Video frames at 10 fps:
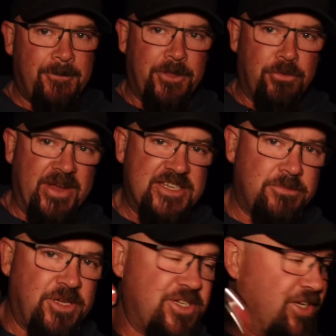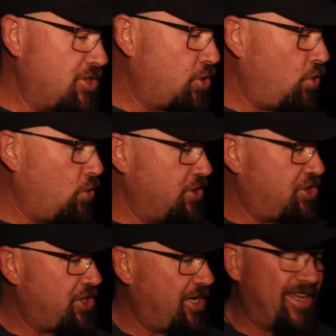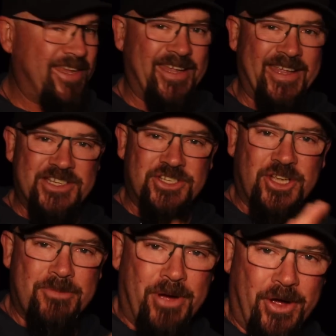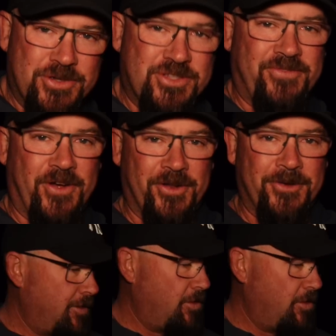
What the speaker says: The reason I'm using a torch is to compose the photo.